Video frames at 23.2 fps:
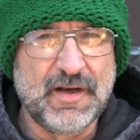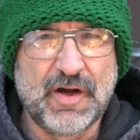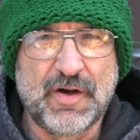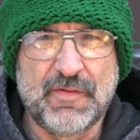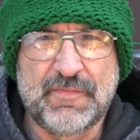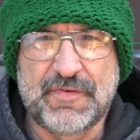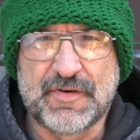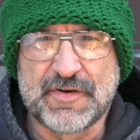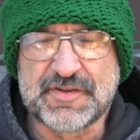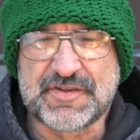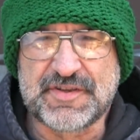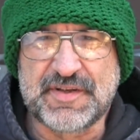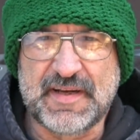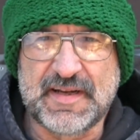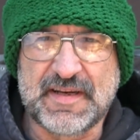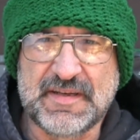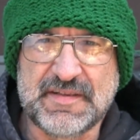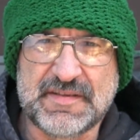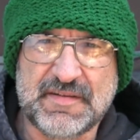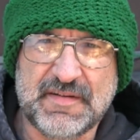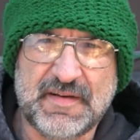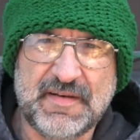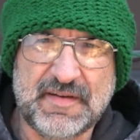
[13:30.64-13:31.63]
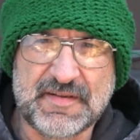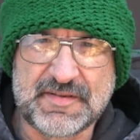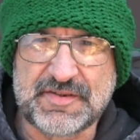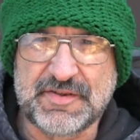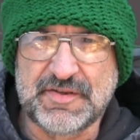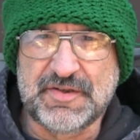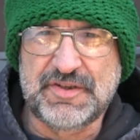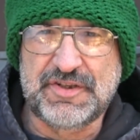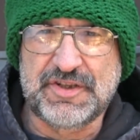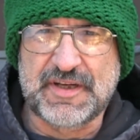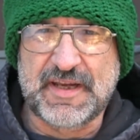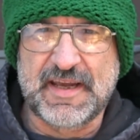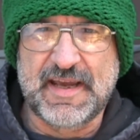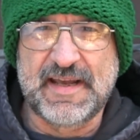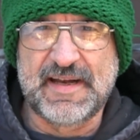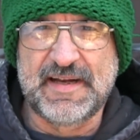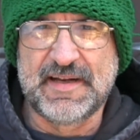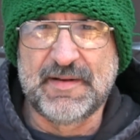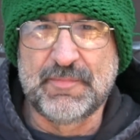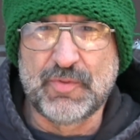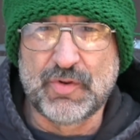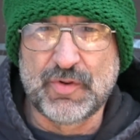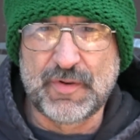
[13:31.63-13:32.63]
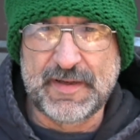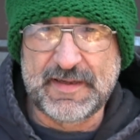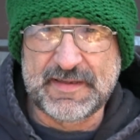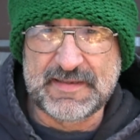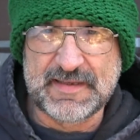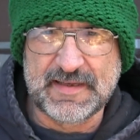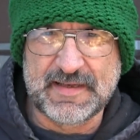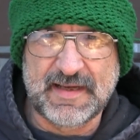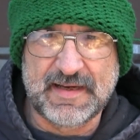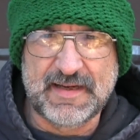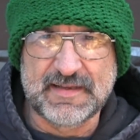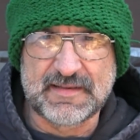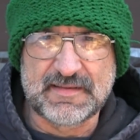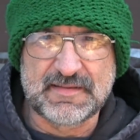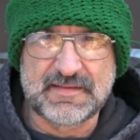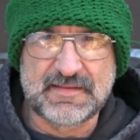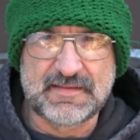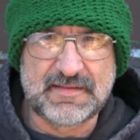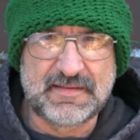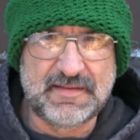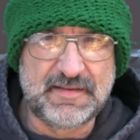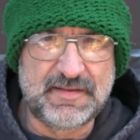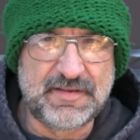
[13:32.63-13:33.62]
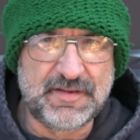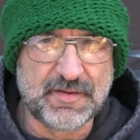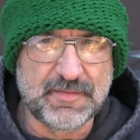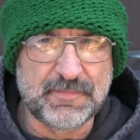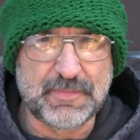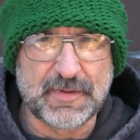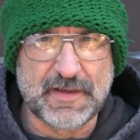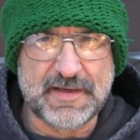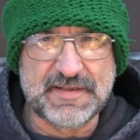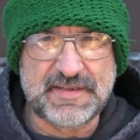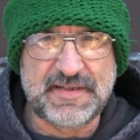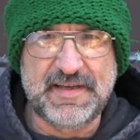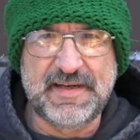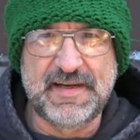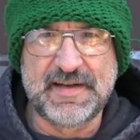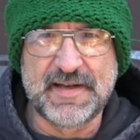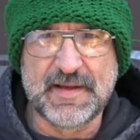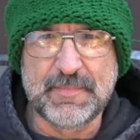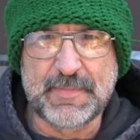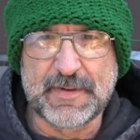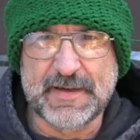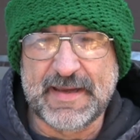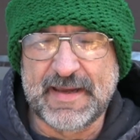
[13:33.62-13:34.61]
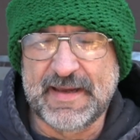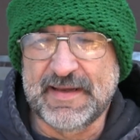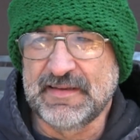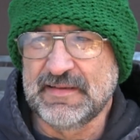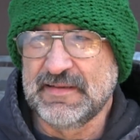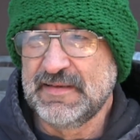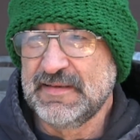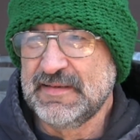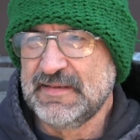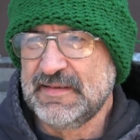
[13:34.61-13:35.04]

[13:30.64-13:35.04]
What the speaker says: first thing is as soon as you can in the morning to get your place heated up again.